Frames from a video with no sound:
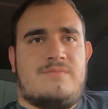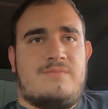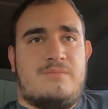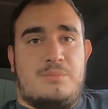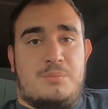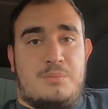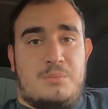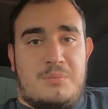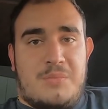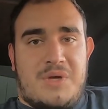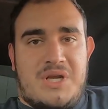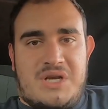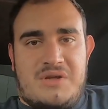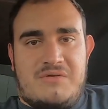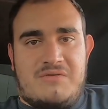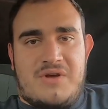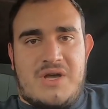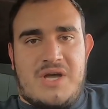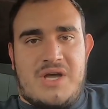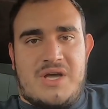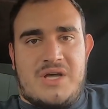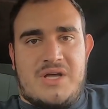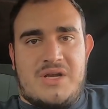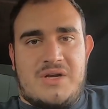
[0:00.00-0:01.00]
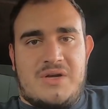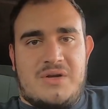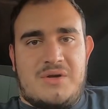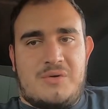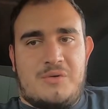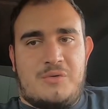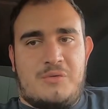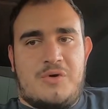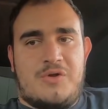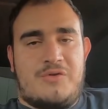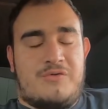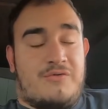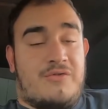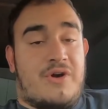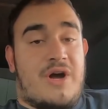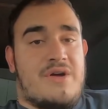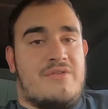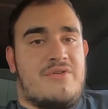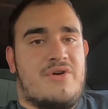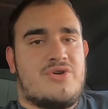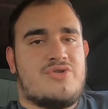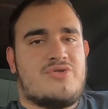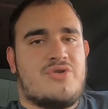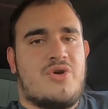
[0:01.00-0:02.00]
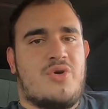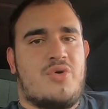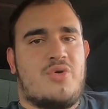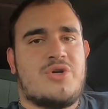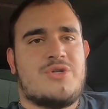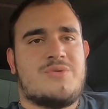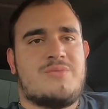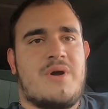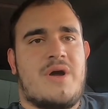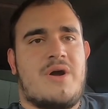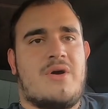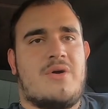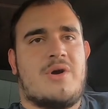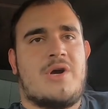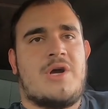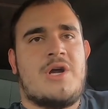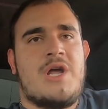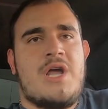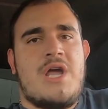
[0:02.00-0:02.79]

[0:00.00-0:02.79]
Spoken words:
minivan with 500 horsepower